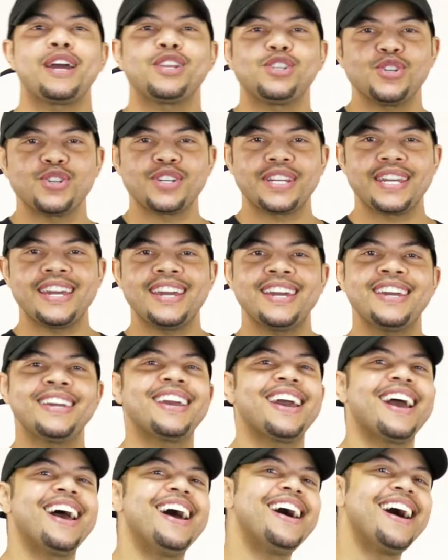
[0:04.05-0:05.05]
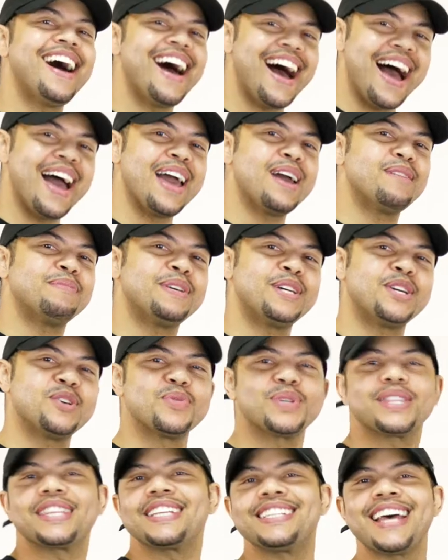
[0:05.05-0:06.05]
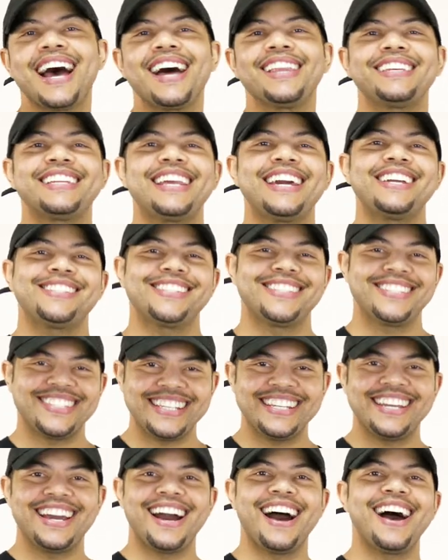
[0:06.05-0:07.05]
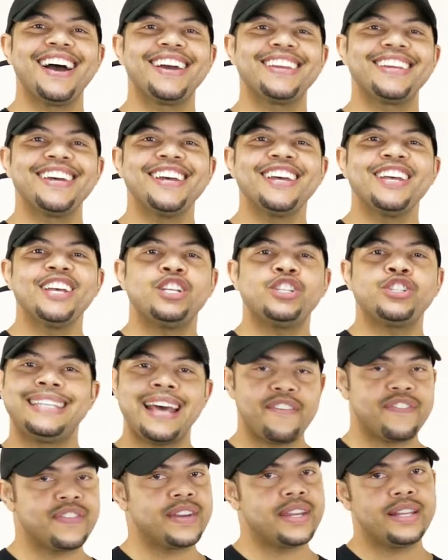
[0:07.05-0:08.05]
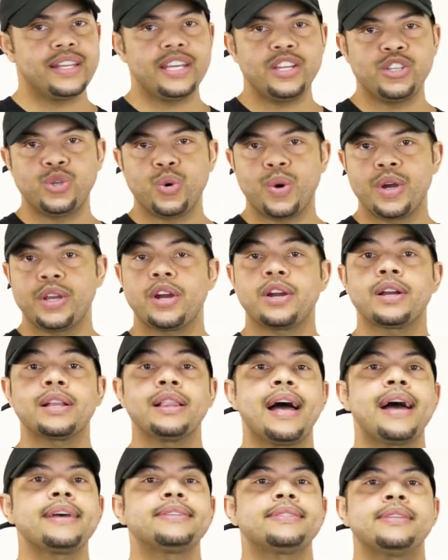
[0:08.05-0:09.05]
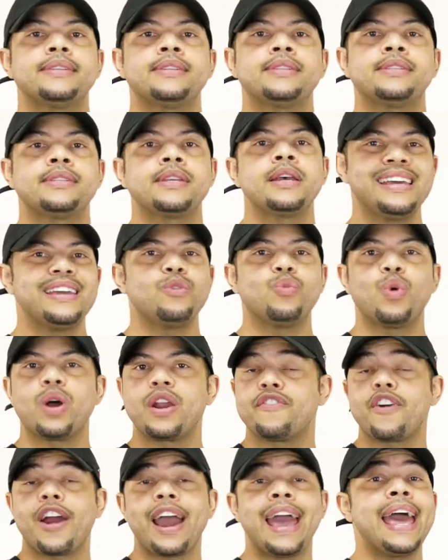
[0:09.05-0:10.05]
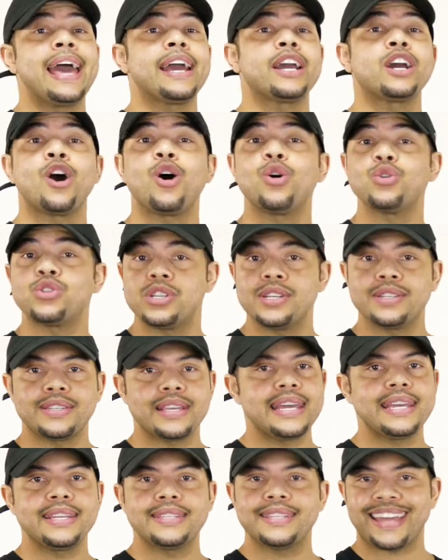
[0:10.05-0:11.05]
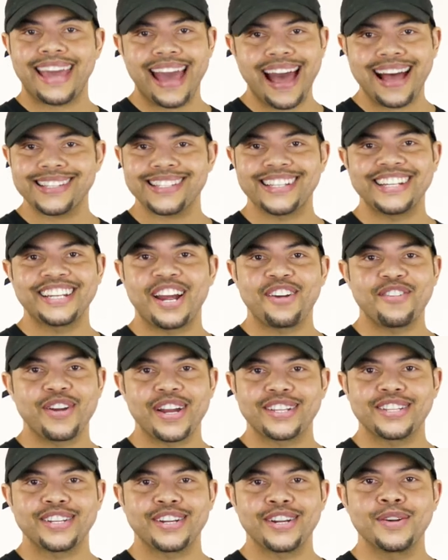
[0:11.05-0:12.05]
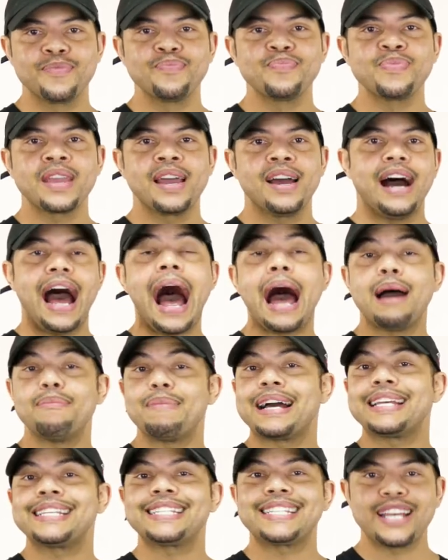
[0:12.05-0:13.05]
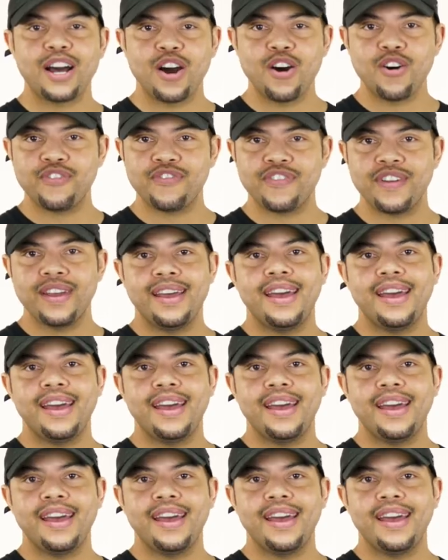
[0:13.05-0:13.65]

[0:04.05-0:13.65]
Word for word: Daniel King. I am here with the Talent Agency Guide. Definitely join our classes. One of our head coaches is a casting director. I myself